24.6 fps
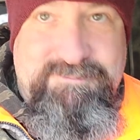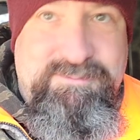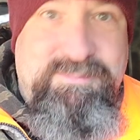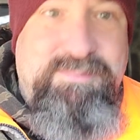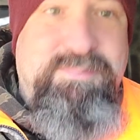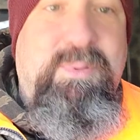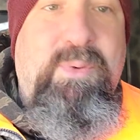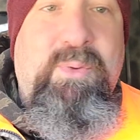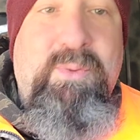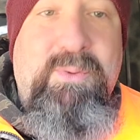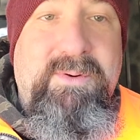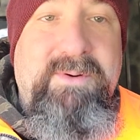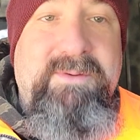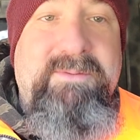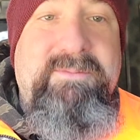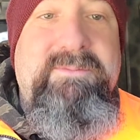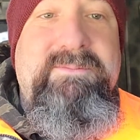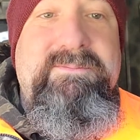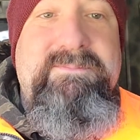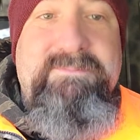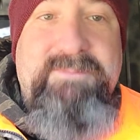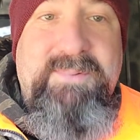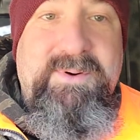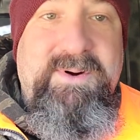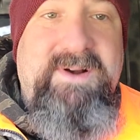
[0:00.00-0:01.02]

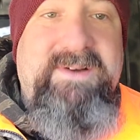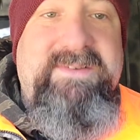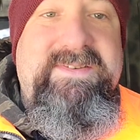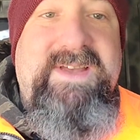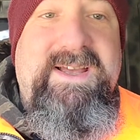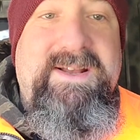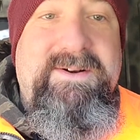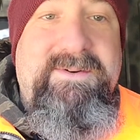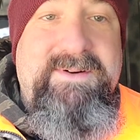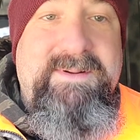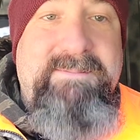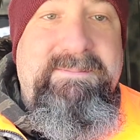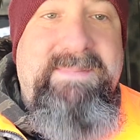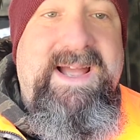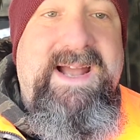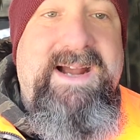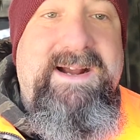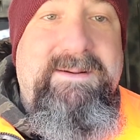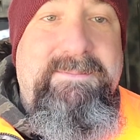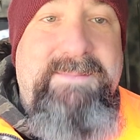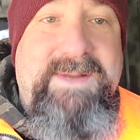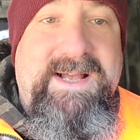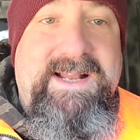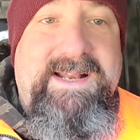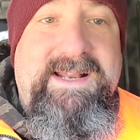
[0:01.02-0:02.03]
pouring peroxide on the back
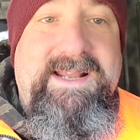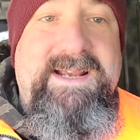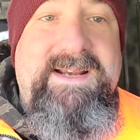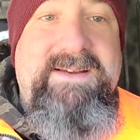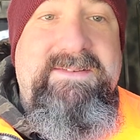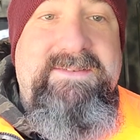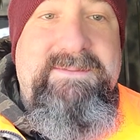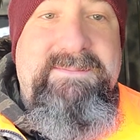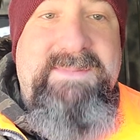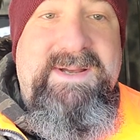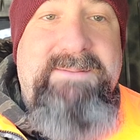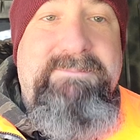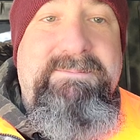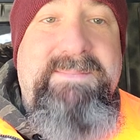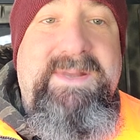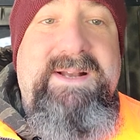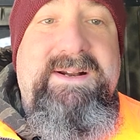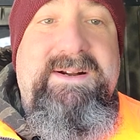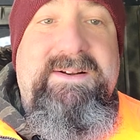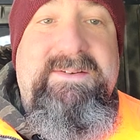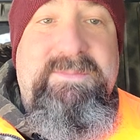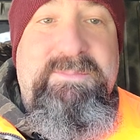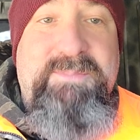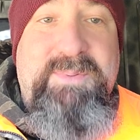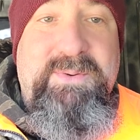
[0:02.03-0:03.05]
of my legs and my
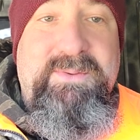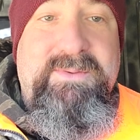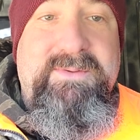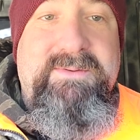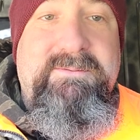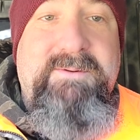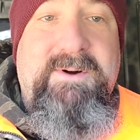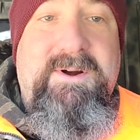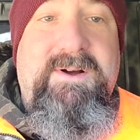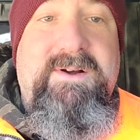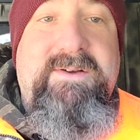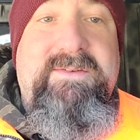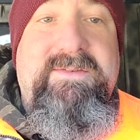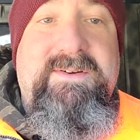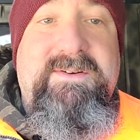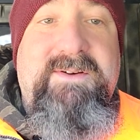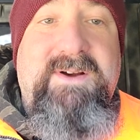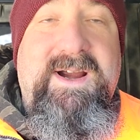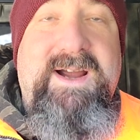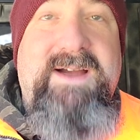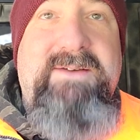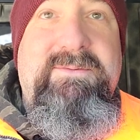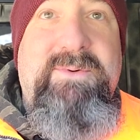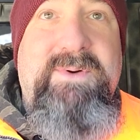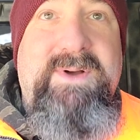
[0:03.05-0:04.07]
buttocks, pulling rocks and
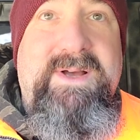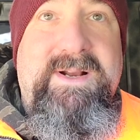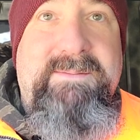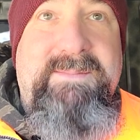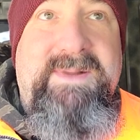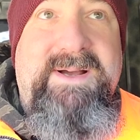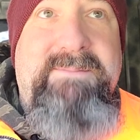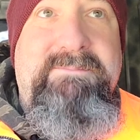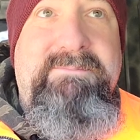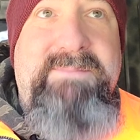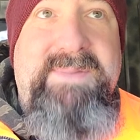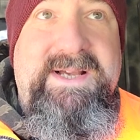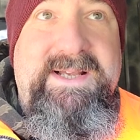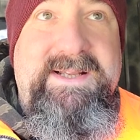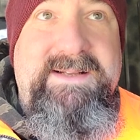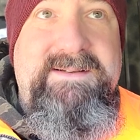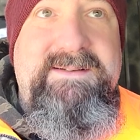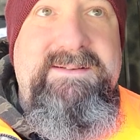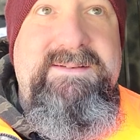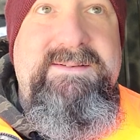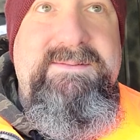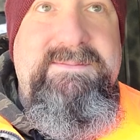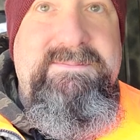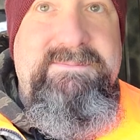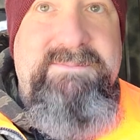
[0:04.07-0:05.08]
gravel out of my butt
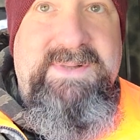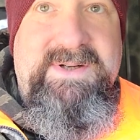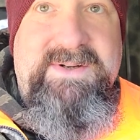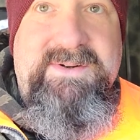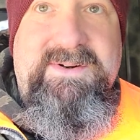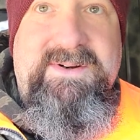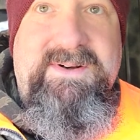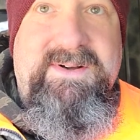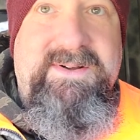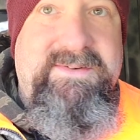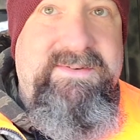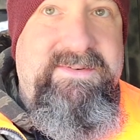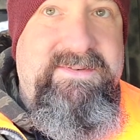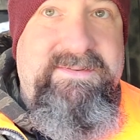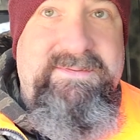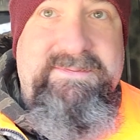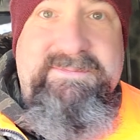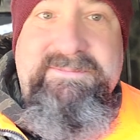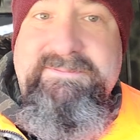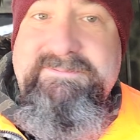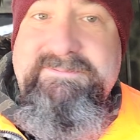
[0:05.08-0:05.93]
because.